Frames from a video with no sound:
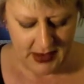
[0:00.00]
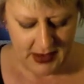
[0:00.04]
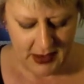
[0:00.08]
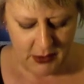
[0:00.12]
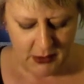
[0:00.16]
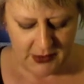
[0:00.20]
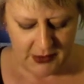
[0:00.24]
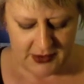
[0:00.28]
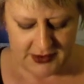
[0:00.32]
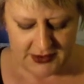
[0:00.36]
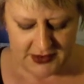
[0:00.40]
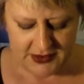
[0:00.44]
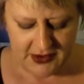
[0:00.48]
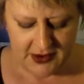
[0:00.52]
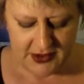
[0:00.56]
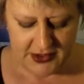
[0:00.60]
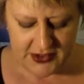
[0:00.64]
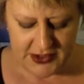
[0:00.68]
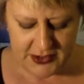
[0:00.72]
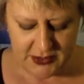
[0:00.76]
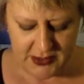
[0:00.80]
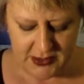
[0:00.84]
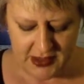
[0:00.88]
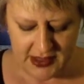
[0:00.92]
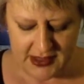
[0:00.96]
With a start,
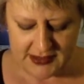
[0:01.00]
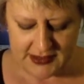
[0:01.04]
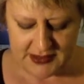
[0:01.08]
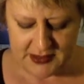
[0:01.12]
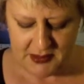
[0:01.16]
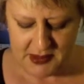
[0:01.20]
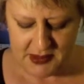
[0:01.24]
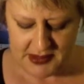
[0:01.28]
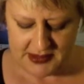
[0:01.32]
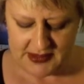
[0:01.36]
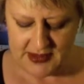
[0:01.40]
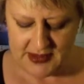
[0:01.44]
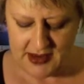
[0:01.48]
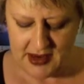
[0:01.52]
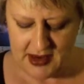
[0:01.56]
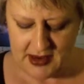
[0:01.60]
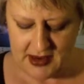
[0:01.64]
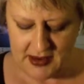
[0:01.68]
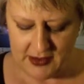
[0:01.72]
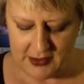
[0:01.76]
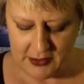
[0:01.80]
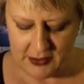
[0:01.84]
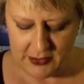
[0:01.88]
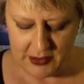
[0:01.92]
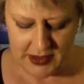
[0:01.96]
she realized the Mustang
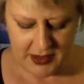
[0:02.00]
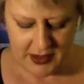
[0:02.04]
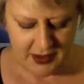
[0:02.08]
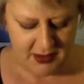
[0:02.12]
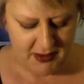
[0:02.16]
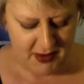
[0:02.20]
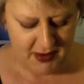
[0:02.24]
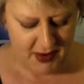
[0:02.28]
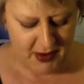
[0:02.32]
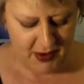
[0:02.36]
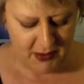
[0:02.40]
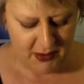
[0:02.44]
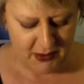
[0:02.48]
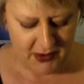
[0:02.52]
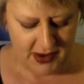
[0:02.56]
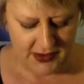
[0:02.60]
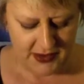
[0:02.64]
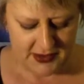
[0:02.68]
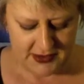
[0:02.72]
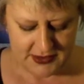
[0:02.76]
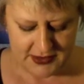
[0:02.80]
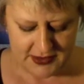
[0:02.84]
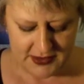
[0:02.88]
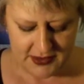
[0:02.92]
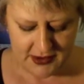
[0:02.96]
and the green Camaro were at
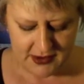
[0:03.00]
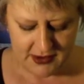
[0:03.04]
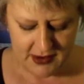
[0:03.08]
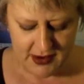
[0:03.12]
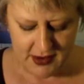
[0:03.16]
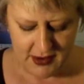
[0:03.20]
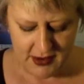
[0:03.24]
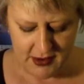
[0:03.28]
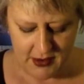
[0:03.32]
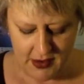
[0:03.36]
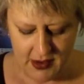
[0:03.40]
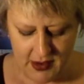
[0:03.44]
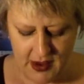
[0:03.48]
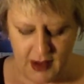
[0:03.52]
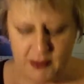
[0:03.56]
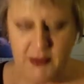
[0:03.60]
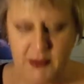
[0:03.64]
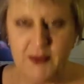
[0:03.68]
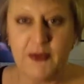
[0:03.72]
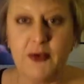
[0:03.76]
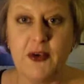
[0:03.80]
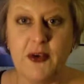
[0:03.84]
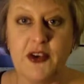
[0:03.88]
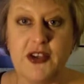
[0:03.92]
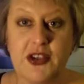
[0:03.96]
the start now.
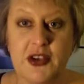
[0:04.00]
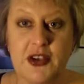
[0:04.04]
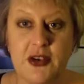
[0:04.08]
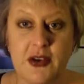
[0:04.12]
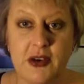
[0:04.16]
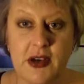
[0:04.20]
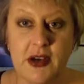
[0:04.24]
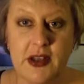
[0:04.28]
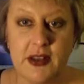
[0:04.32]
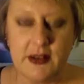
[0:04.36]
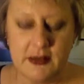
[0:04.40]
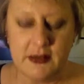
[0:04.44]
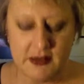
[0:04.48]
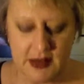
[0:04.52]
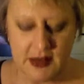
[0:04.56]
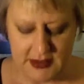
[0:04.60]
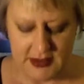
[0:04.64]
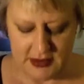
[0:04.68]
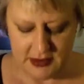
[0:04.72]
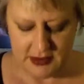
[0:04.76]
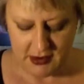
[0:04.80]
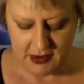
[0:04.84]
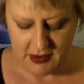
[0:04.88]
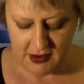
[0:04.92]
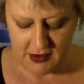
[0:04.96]
Before she knew it, they
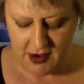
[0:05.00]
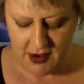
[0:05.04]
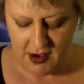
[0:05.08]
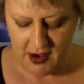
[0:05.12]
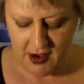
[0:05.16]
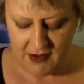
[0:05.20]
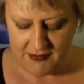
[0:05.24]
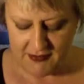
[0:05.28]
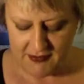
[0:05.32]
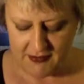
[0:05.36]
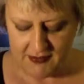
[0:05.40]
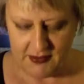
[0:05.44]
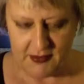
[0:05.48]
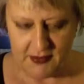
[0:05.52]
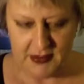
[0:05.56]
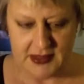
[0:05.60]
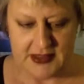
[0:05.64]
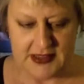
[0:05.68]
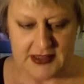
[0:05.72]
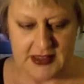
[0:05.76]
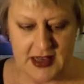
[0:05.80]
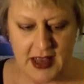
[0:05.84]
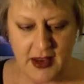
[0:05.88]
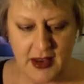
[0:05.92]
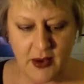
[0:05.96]
started off, the
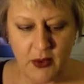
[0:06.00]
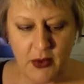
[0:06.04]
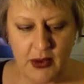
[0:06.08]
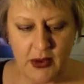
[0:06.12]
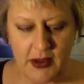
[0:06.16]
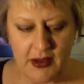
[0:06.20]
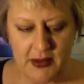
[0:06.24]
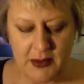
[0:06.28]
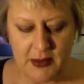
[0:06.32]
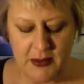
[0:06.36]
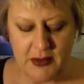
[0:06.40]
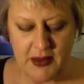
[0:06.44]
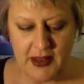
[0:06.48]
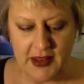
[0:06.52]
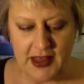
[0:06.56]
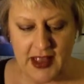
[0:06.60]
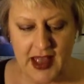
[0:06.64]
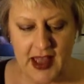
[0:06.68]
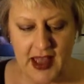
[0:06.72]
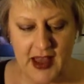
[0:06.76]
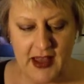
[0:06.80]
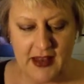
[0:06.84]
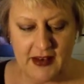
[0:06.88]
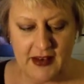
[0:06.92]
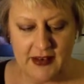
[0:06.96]
Mustang quickly pulling
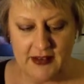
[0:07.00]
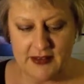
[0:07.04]
ahead.